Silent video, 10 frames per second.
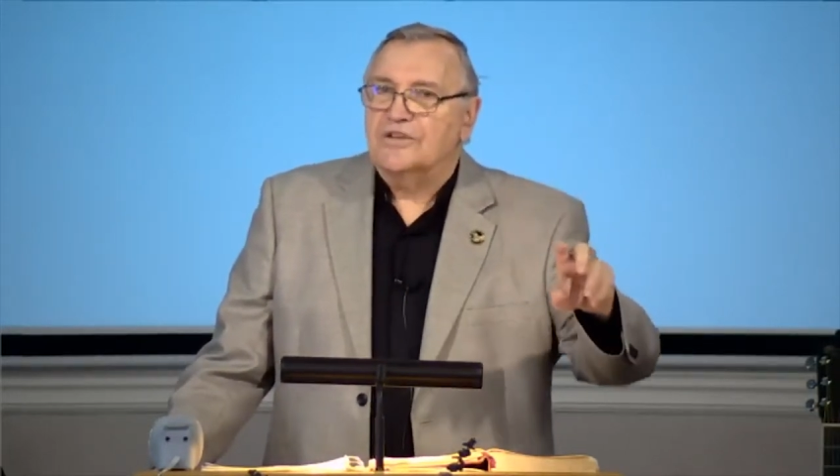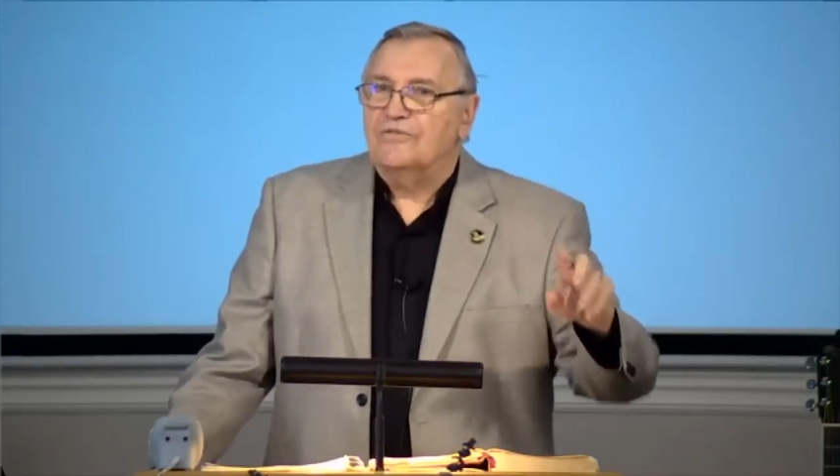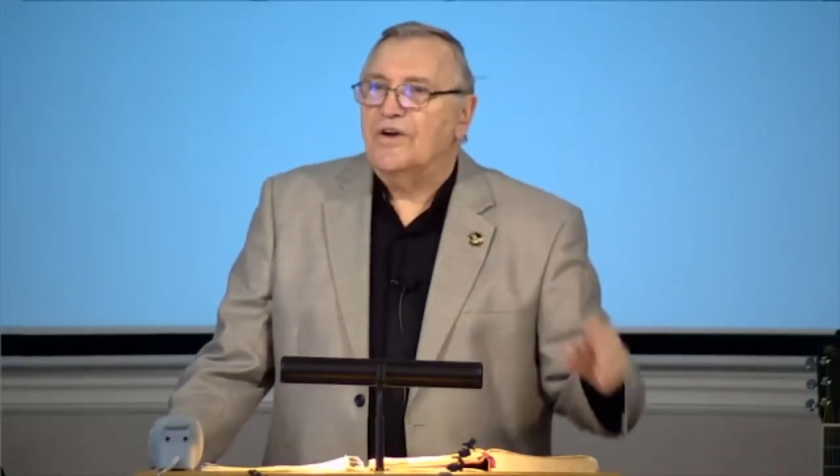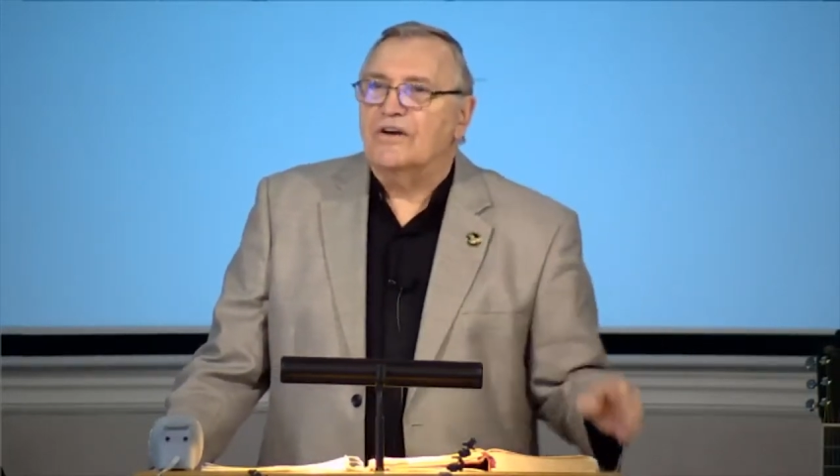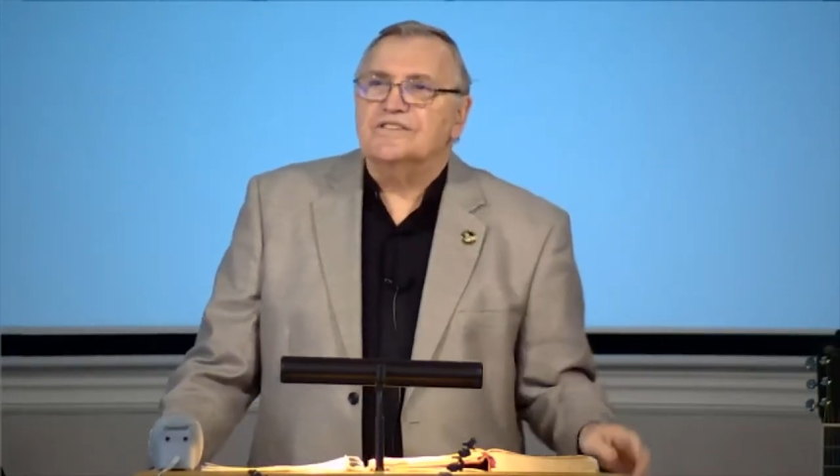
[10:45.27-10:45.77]

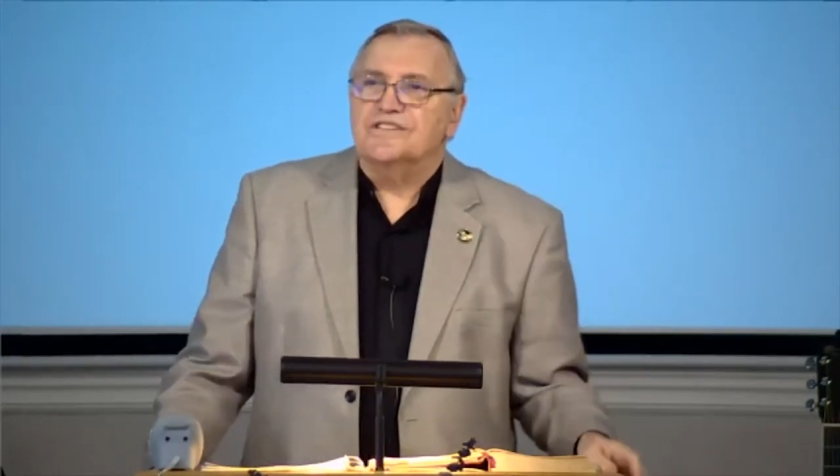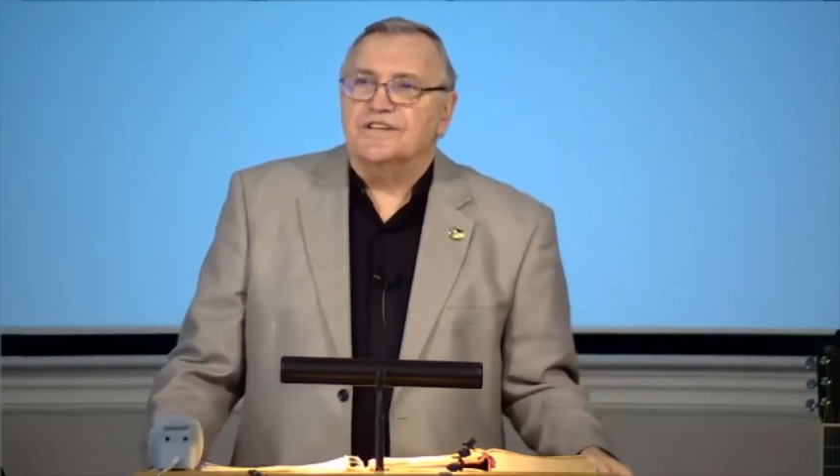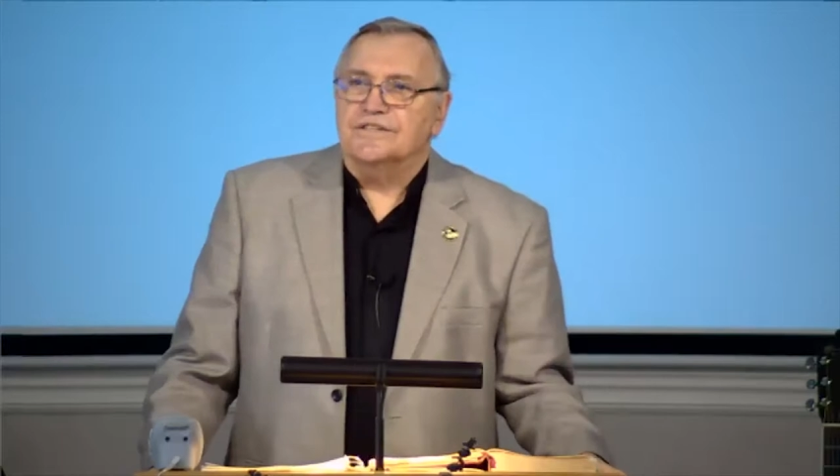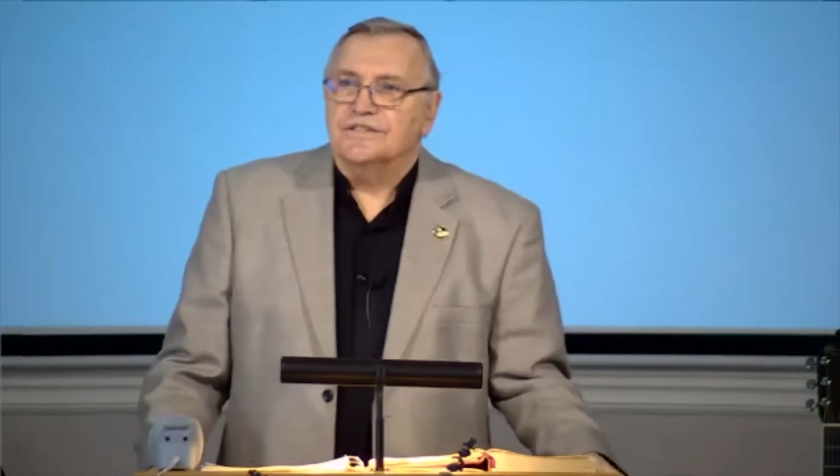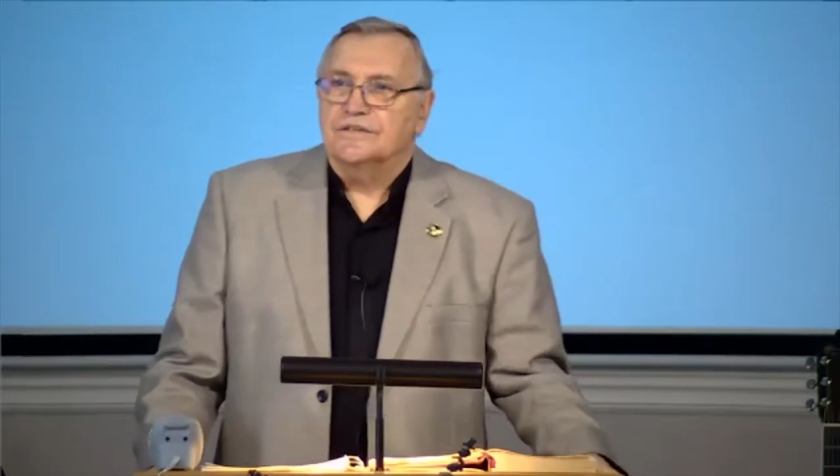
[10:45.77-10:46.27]

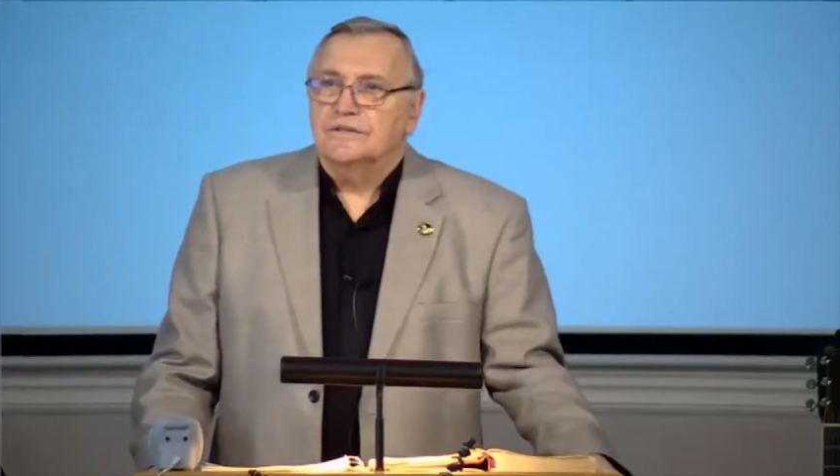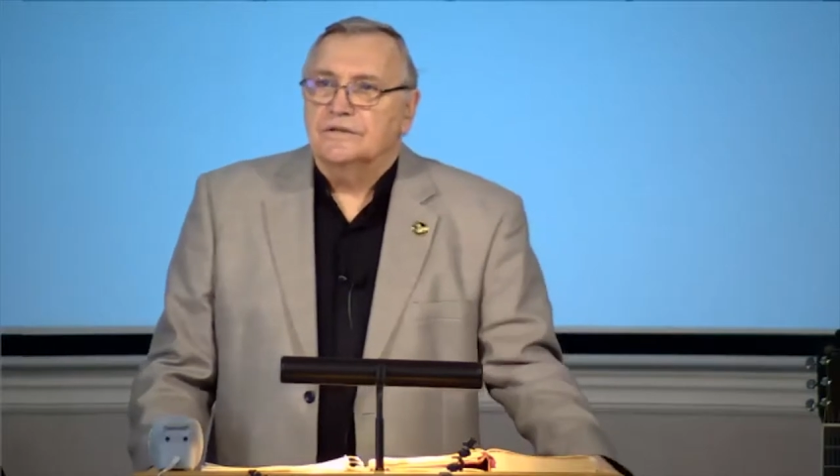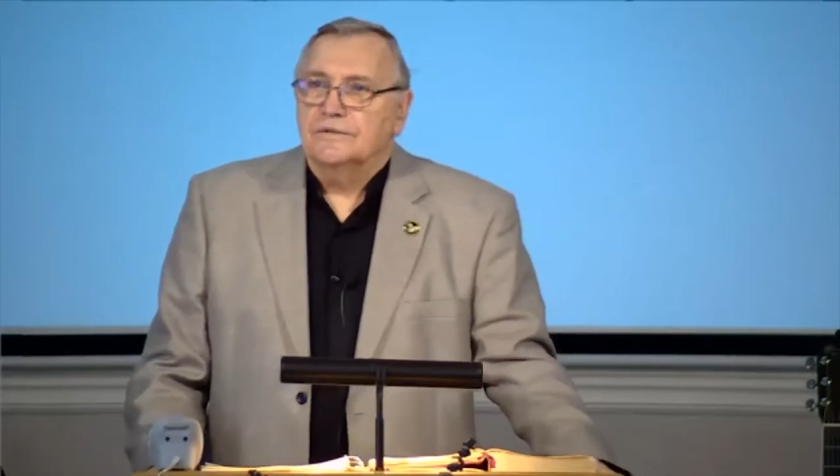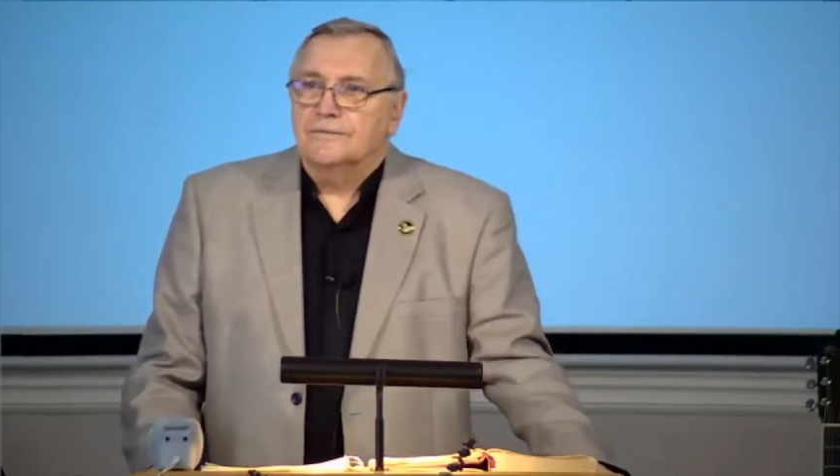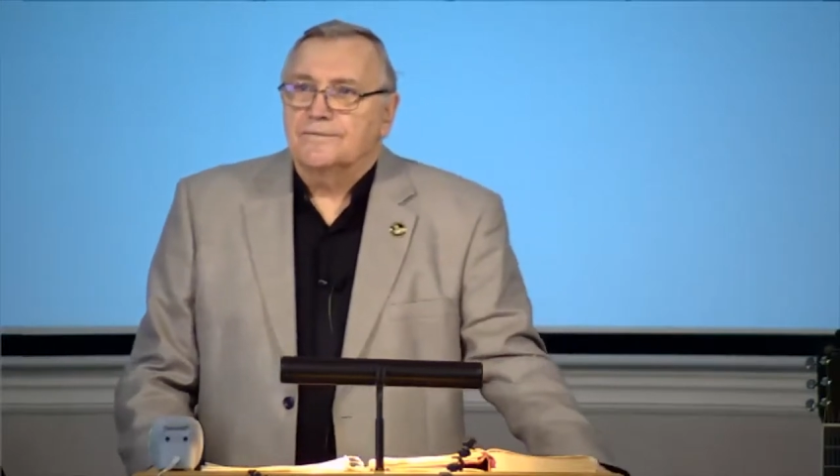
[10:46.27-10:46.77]
Pharisees.
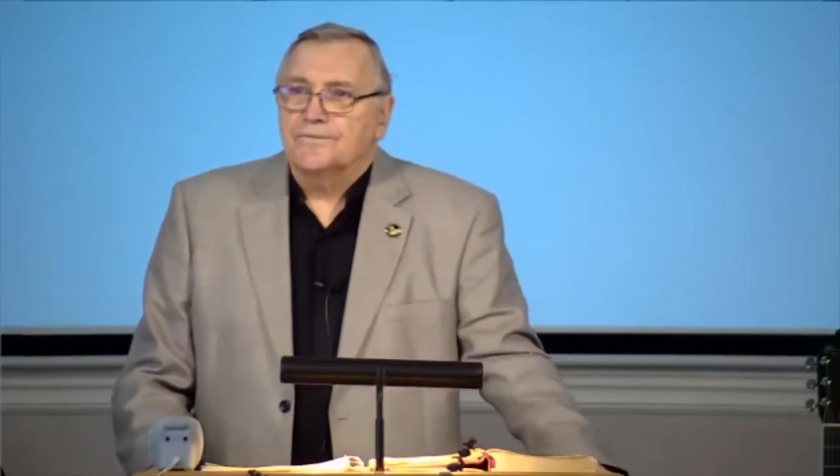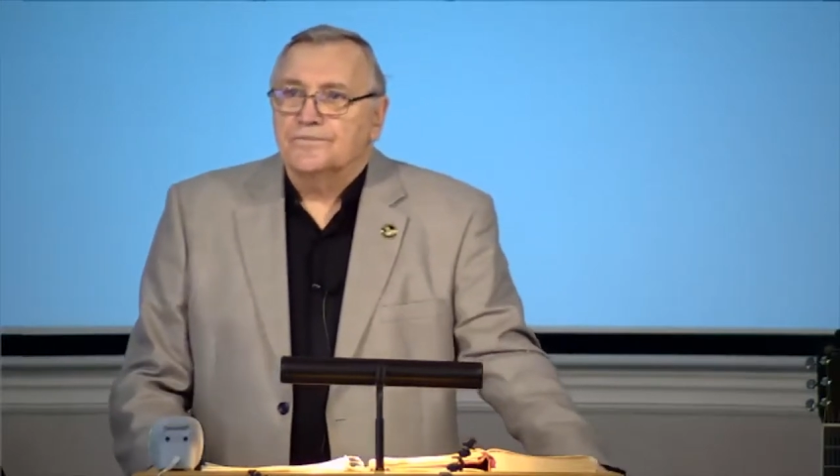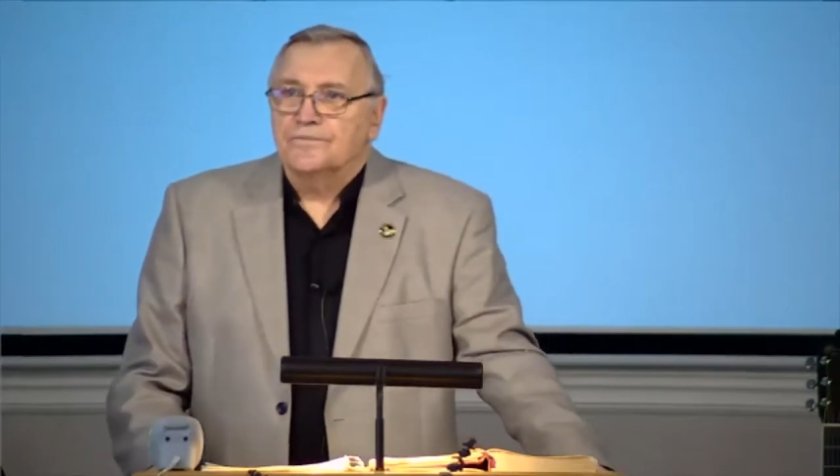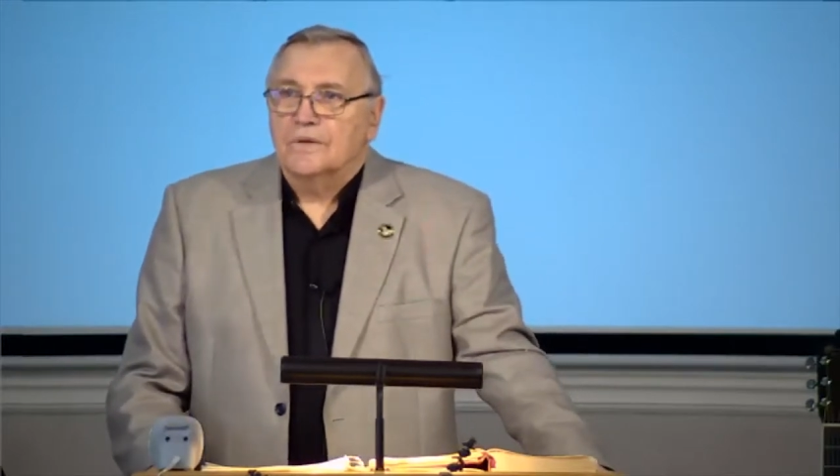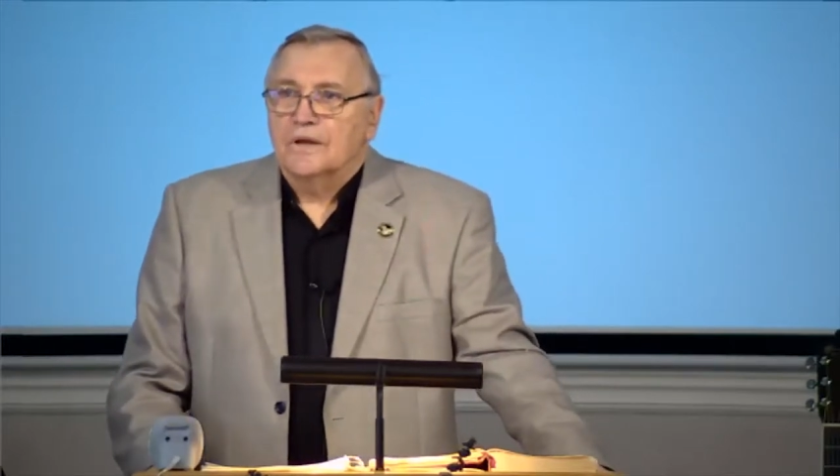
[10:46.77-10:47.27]

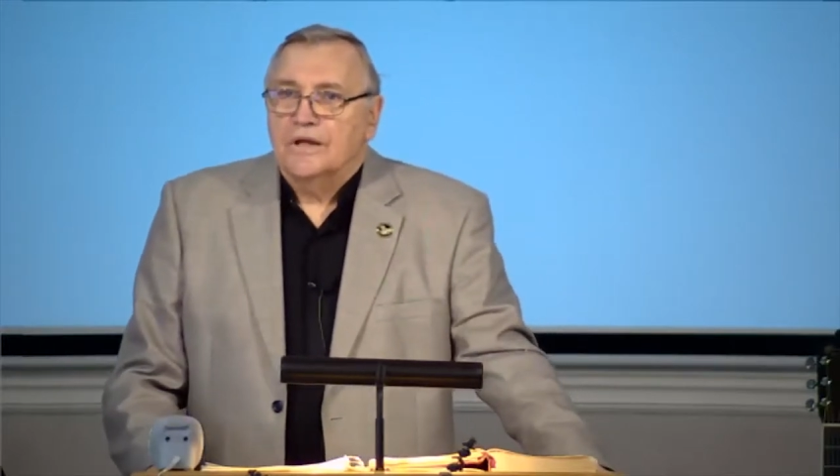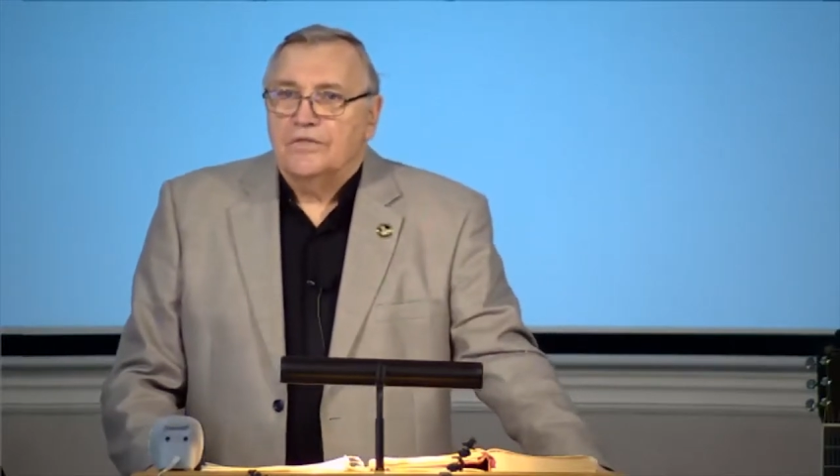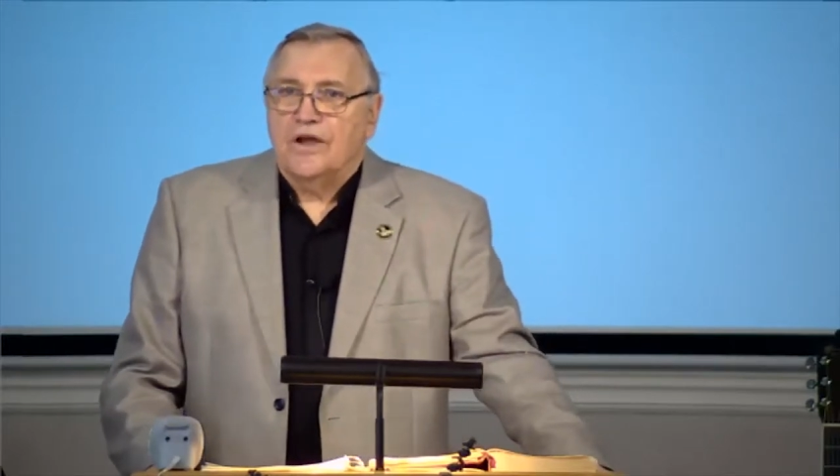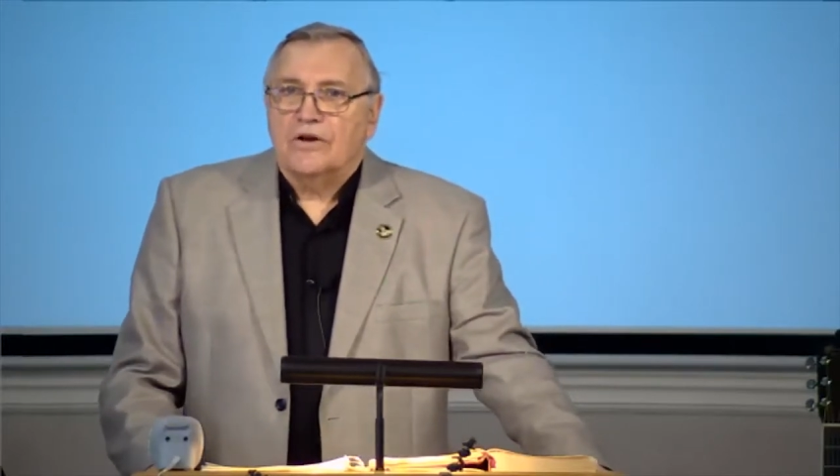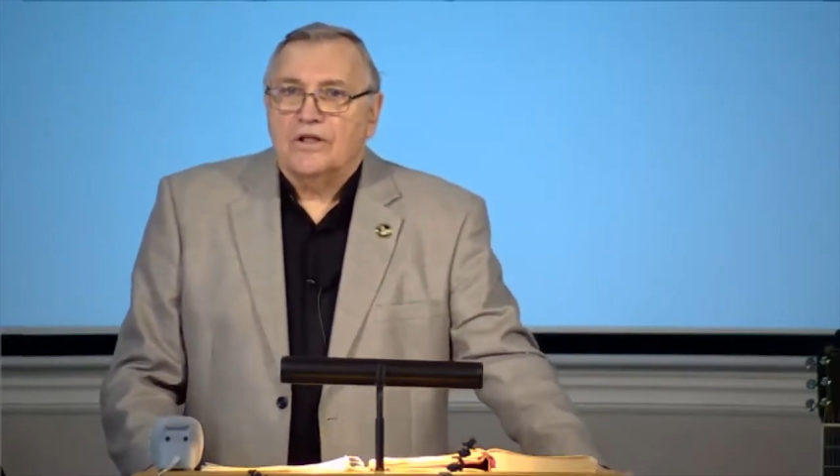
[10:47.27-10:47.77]

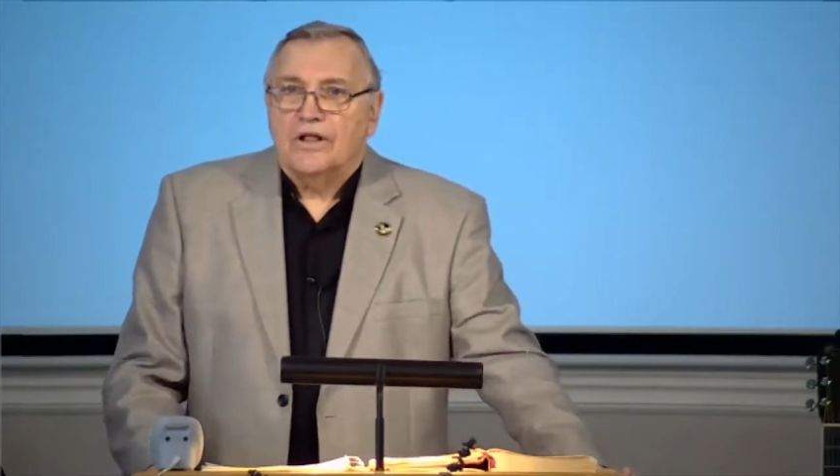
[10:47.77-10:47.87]
They're,